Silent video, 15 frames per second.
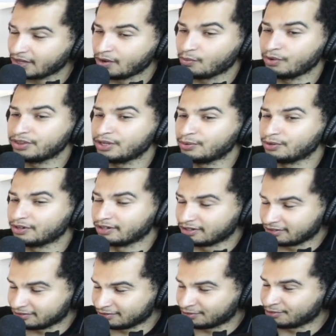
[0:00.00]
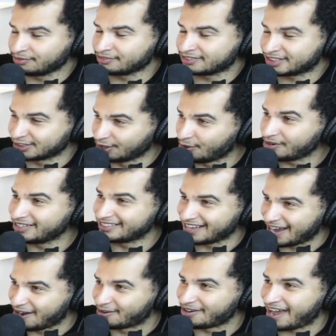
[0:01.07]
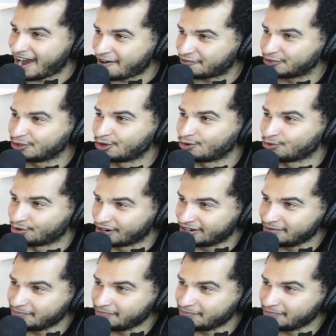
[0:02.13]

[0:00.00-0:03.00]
when they were slowing down after a run,